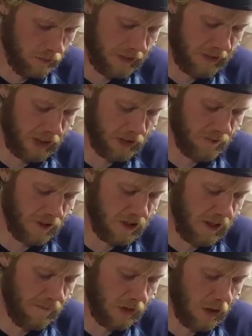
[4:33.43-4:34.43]
retails for
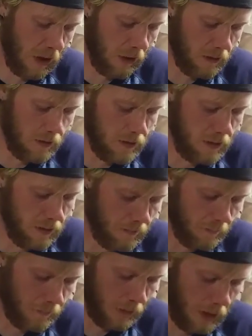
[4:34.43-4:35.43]
$7.
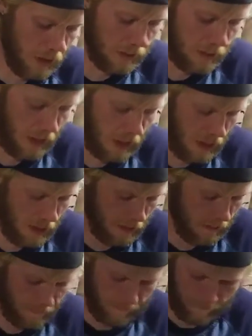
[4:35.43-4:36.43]
It's a